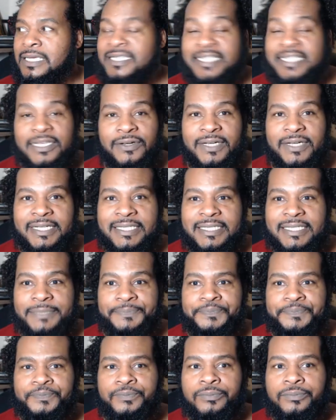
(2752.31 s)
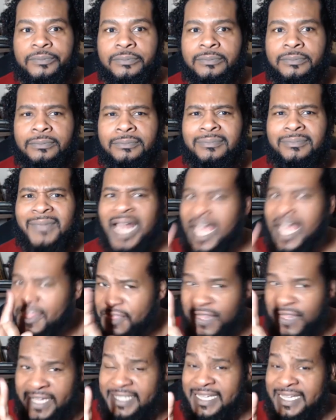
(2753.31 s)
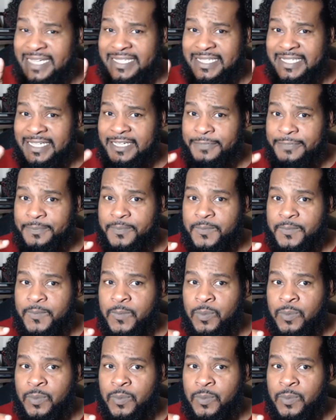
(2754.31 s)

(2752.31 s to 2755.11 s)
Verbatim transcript: series. I think that's it.